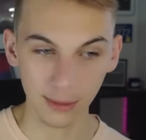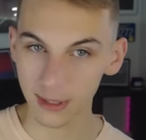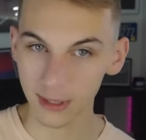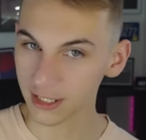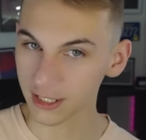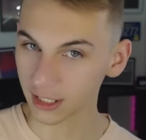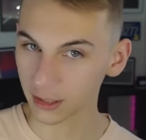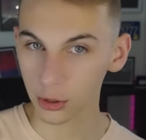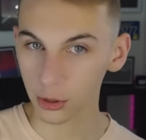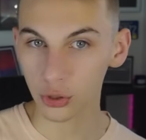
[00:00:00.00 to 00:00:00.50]
Is it
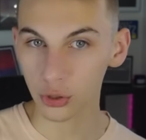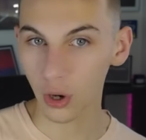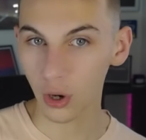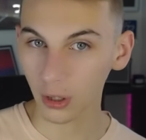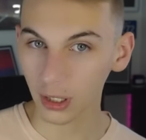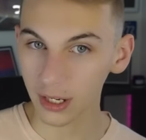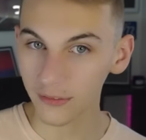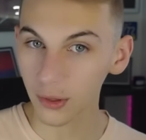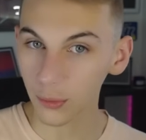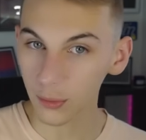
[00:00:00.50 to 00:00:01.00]
going to be strong
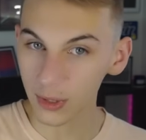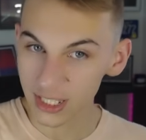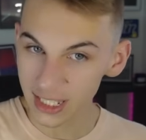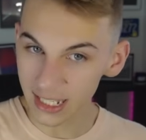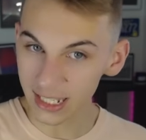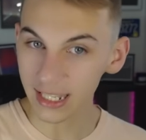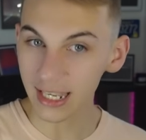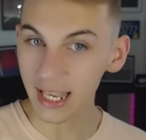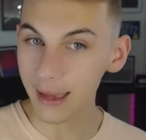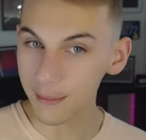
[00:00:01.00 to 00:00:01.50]
enough that we
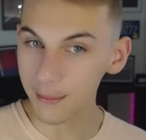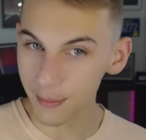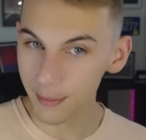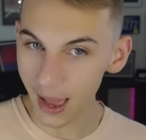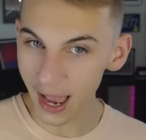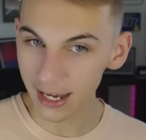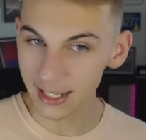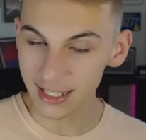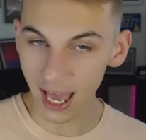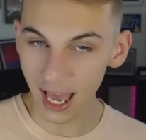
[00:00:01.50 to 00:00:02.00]
see
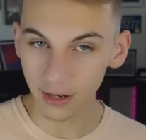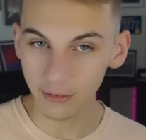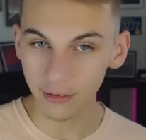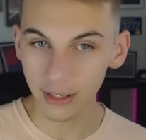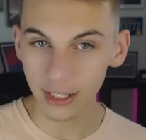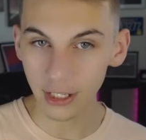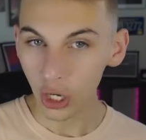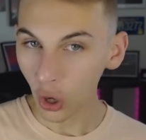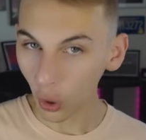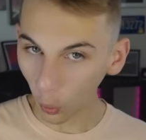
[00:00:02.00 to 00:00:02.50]
impacts out of it
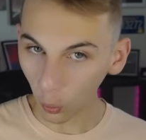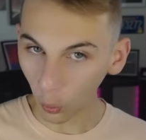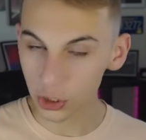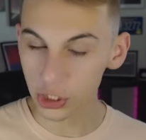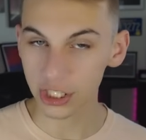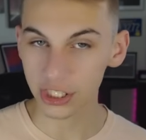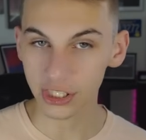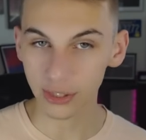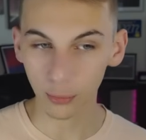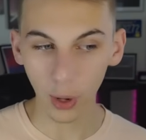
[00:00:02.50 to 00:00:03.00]
or
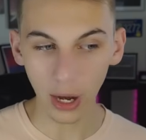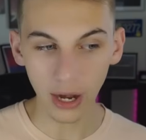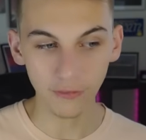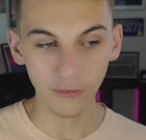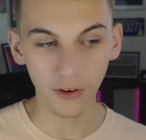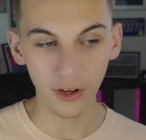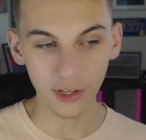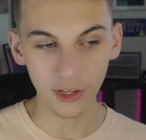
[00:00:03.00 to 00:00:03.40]
just some rainfall?